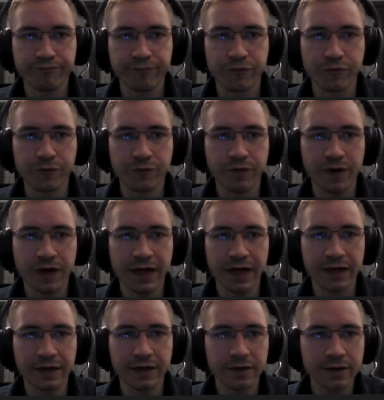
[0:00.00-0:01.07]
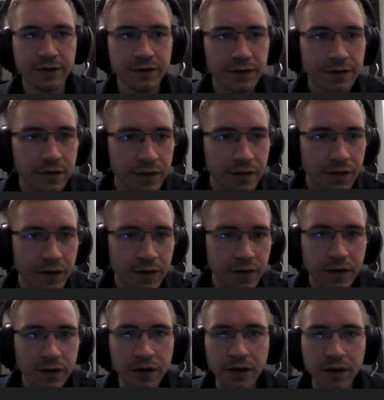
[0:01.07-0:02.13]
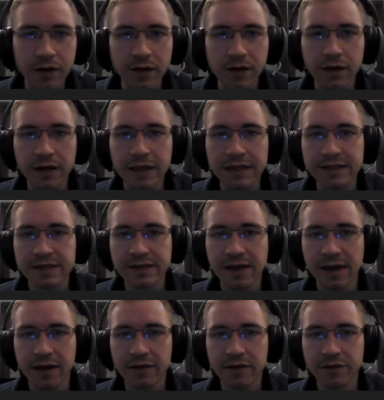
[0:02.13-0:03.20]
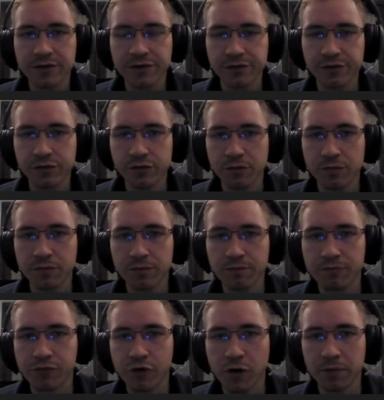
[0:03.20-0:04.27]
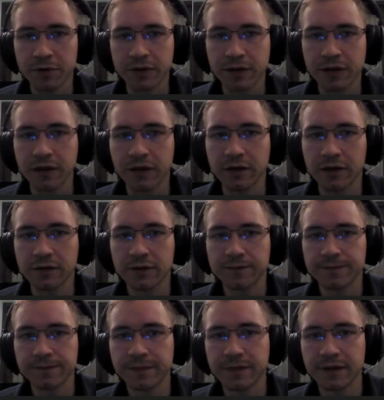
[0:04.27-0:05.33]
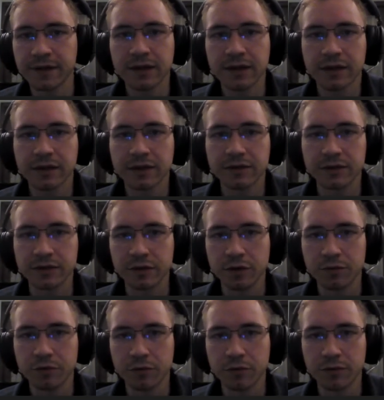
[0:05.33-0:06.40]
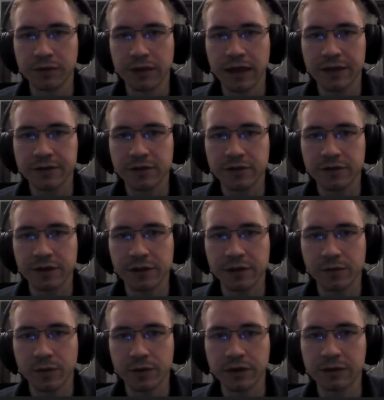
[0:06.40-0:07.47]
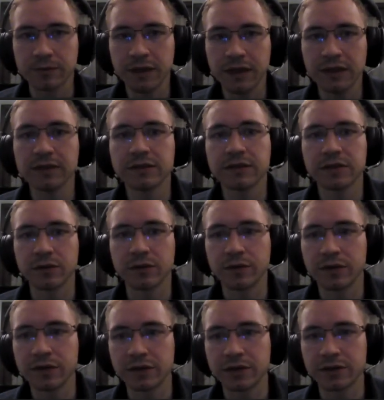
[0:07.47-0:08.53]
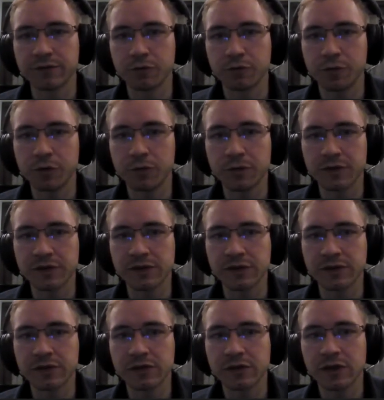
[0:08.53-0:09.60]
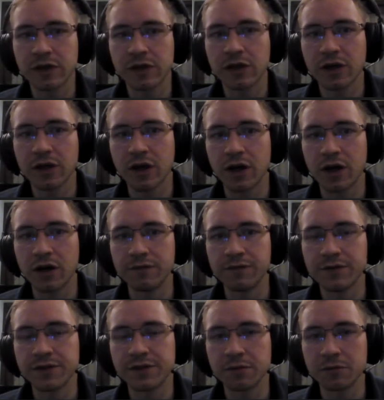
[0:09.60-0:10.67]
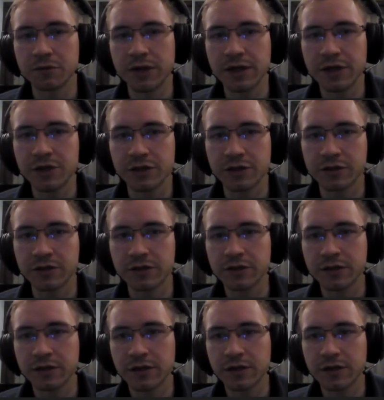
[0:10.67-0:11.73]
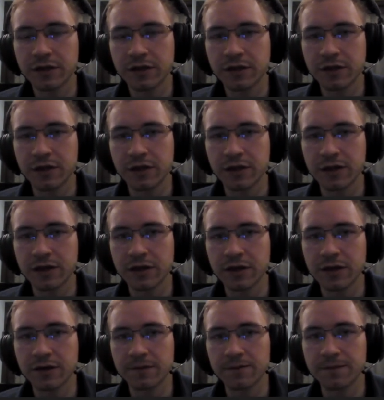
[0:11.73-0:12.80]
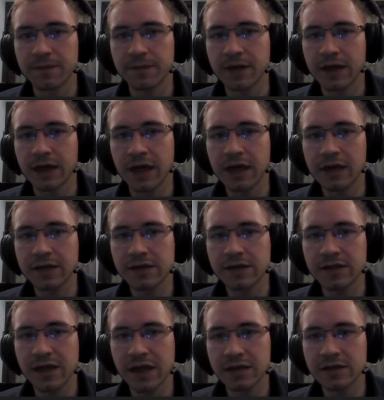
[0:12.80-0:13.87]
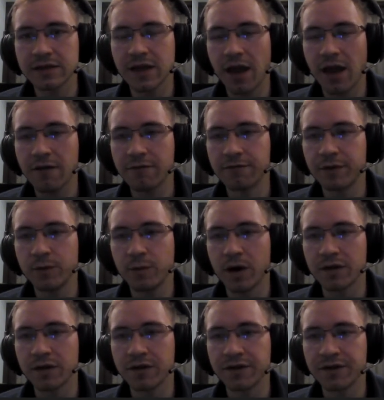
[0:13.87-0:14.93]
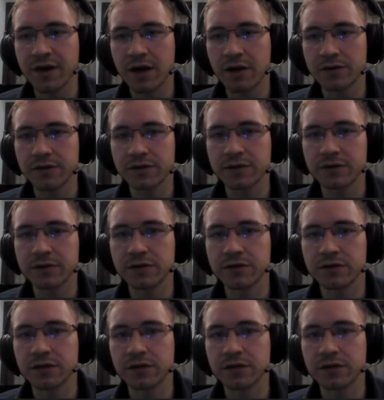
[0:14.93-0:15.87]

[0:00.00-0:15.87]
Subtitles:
provide a send to property here. So you probably ask yourself what it means. So this is for purposes of the simulation. And it sends every 1,000